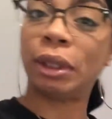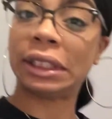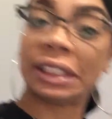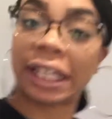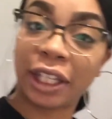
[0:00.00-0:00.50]
want
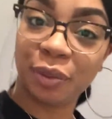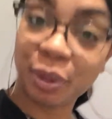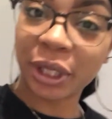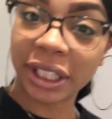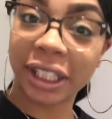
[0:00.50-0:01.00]
to say good
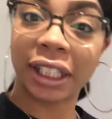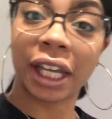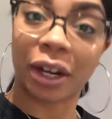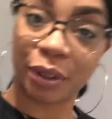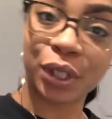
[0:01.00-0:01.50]
morning.
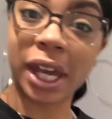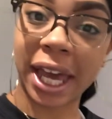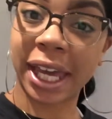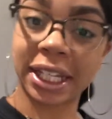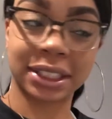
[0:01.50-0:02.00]
How are you
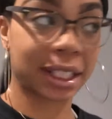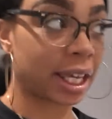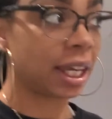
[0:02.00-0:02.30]
guys?